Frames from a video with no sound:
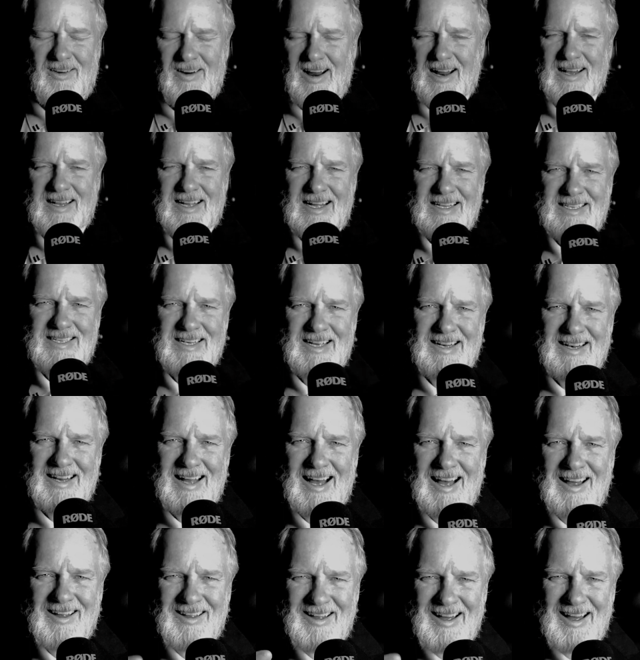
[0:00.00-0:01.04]
right, that's it.
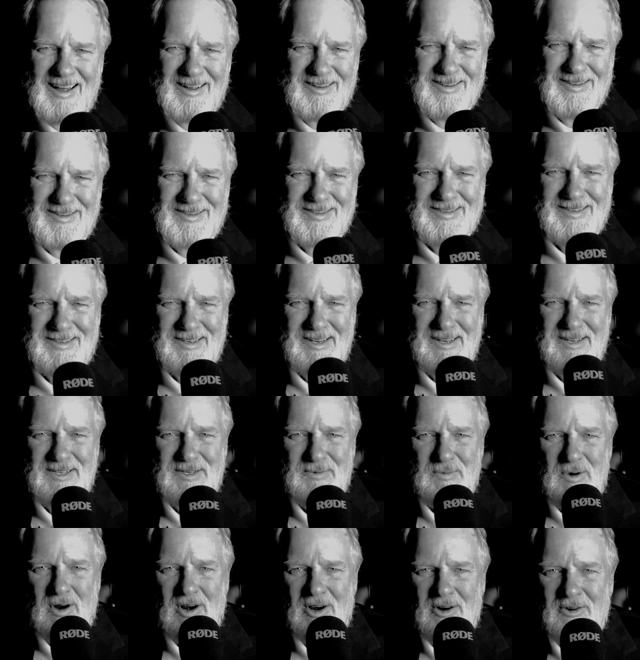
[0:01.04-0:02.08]
I'll see you
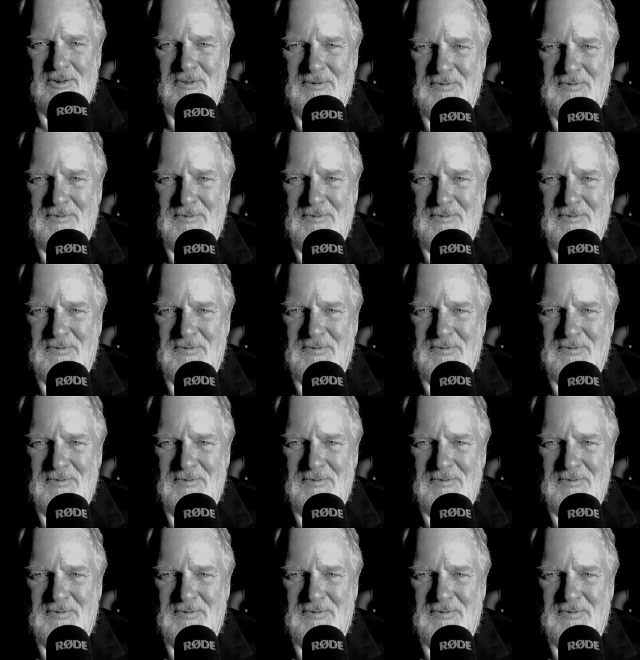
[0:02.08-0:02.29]
tomorrow.